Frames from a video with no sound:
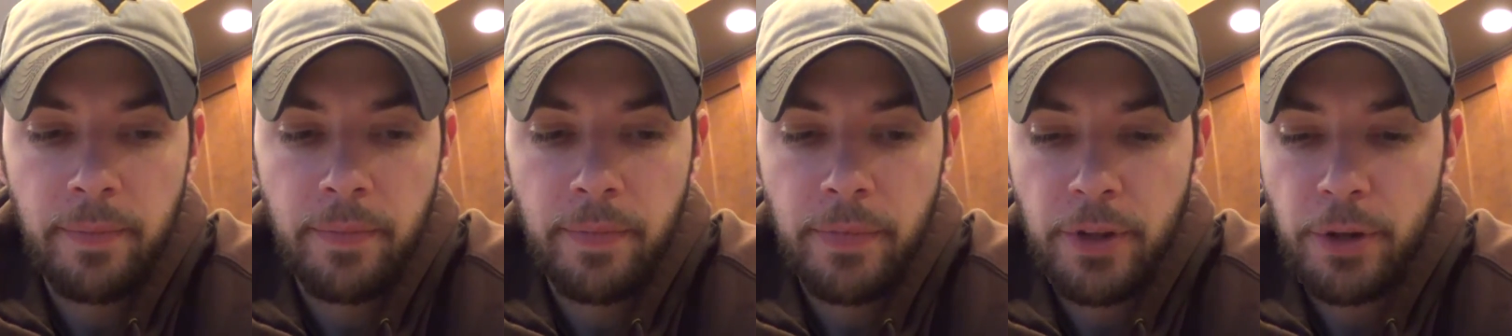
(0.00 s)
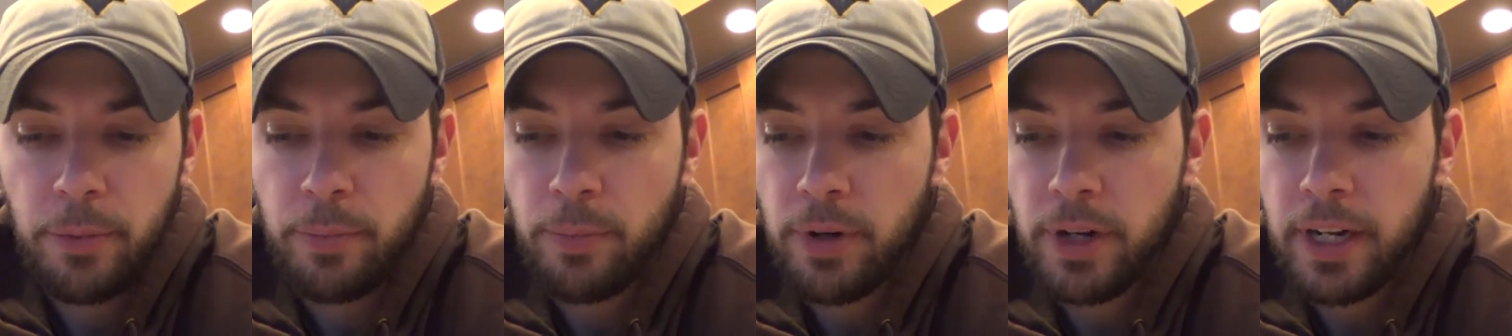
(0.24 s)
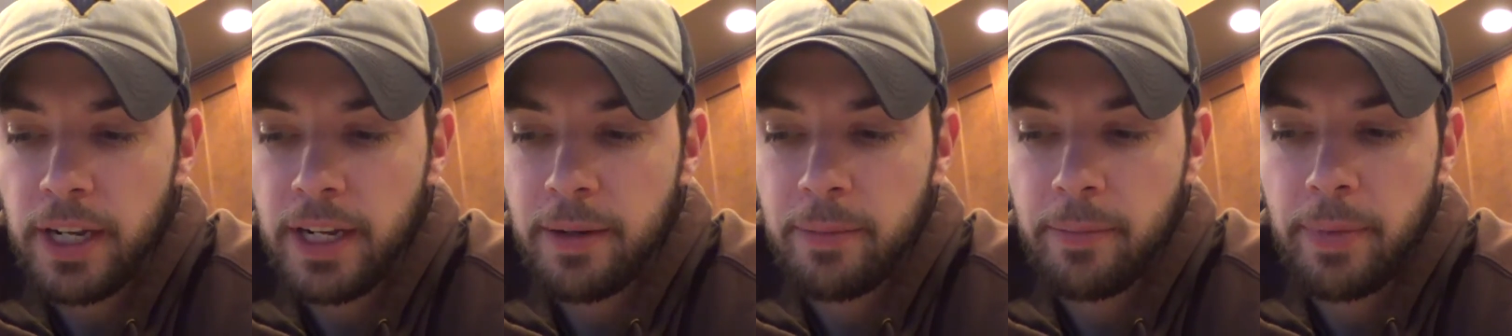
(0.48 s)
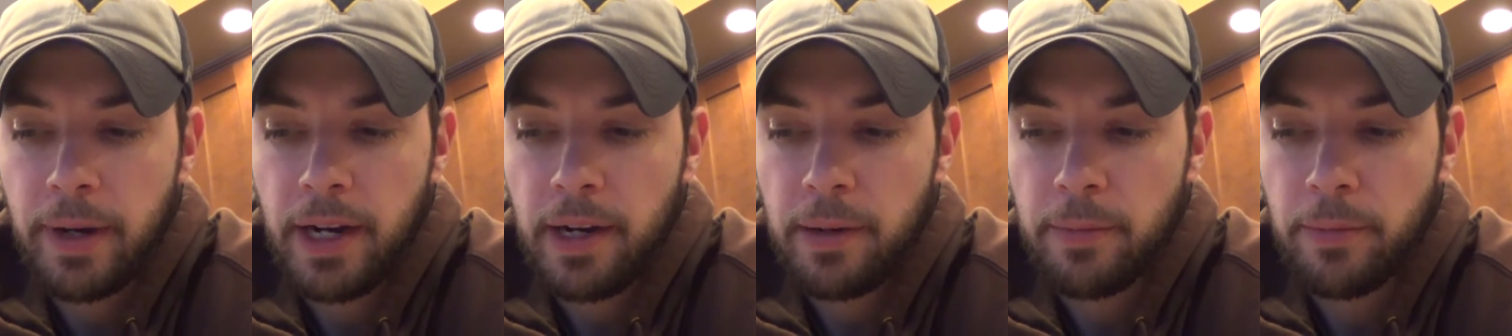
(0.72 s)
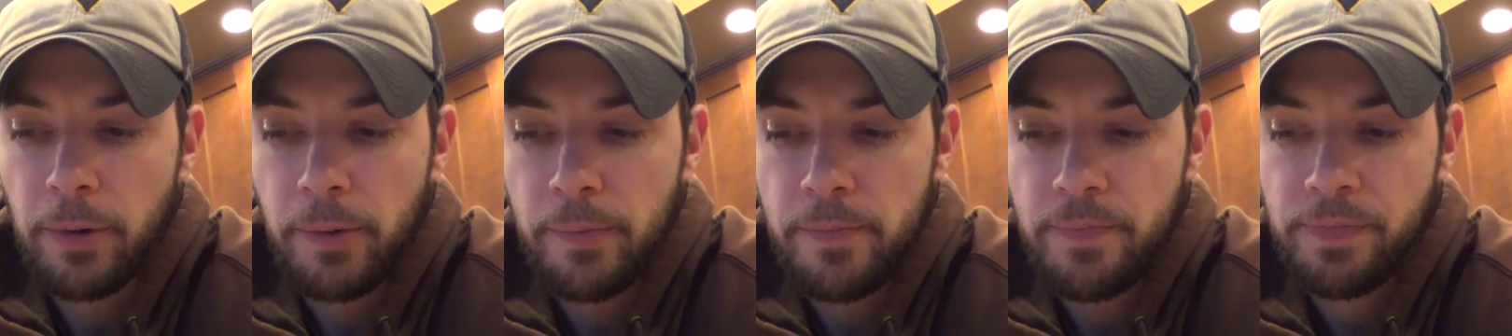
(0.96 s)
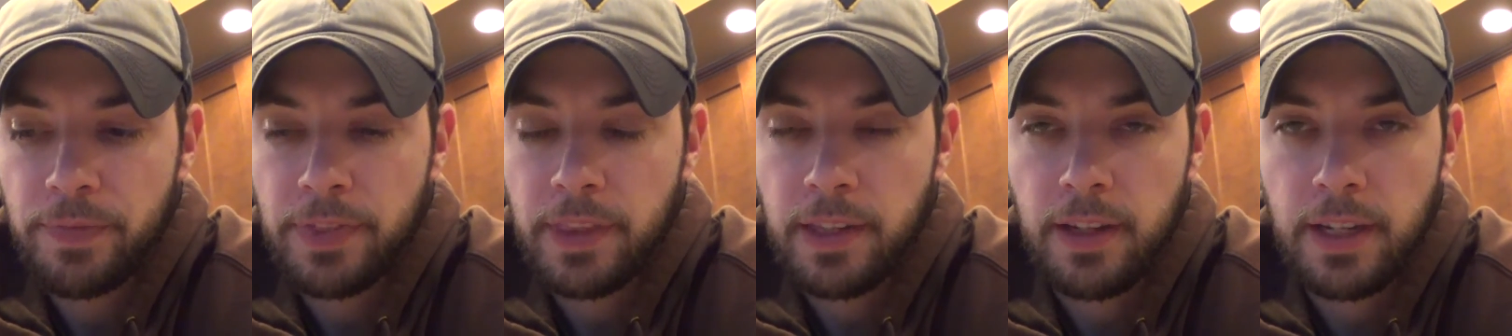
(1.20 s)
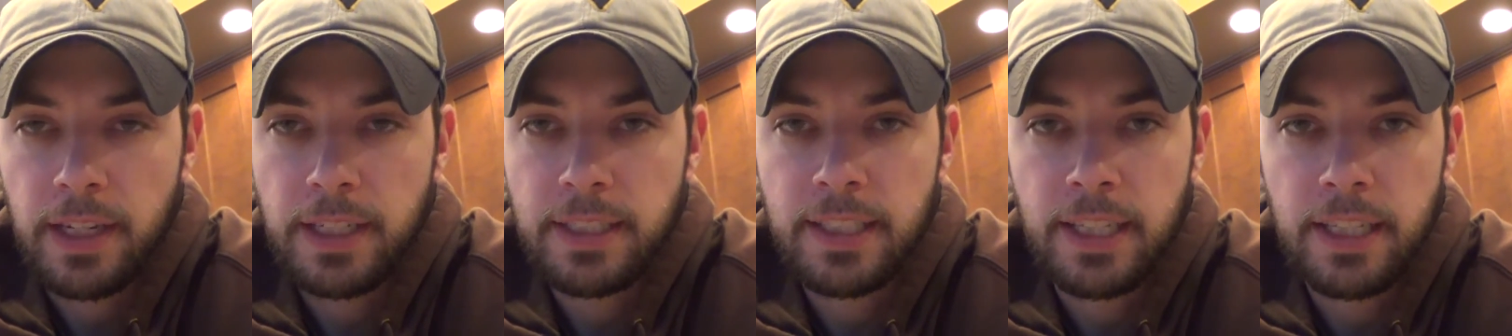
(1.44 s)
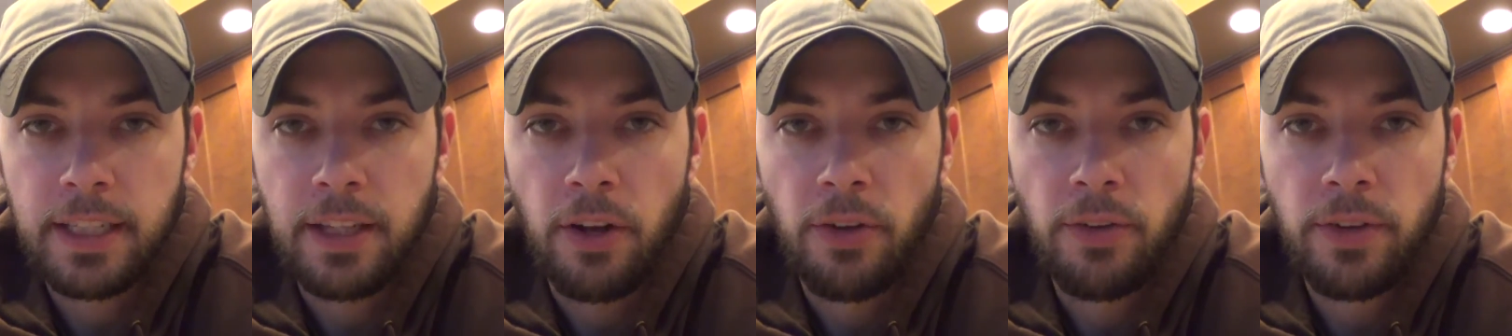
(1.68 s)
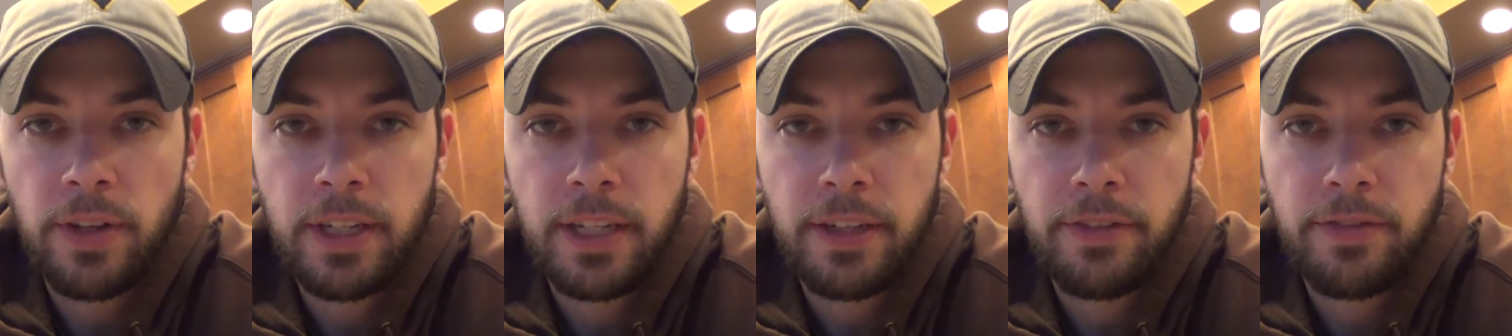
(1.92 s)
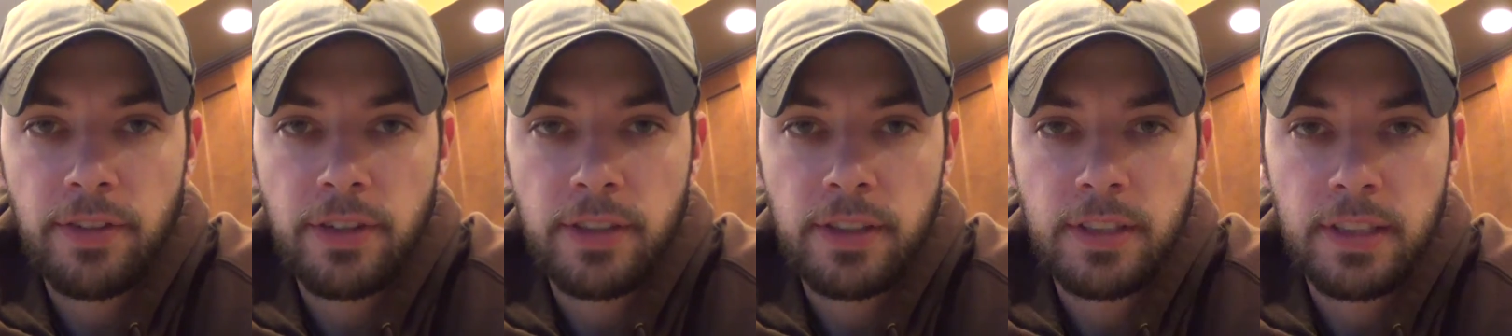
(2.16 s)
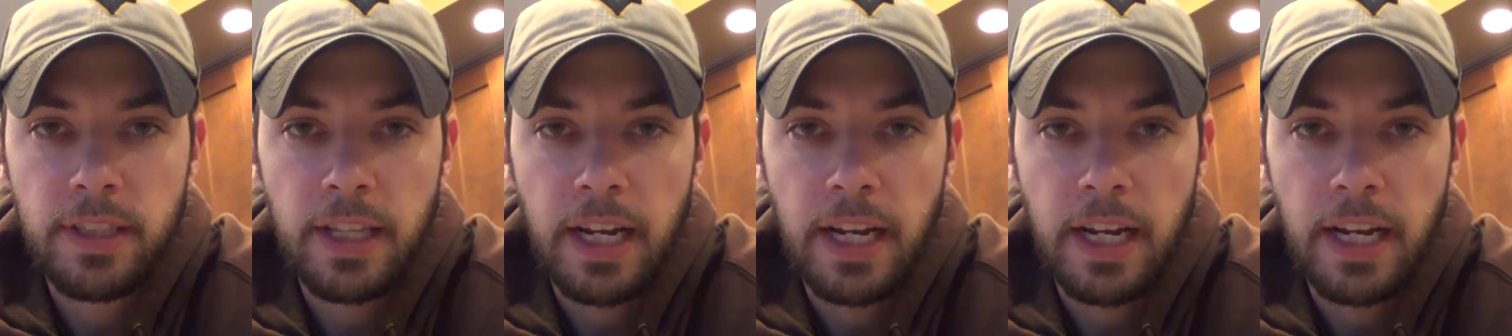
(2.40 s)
They're pretty comparable. Like I said, the only difference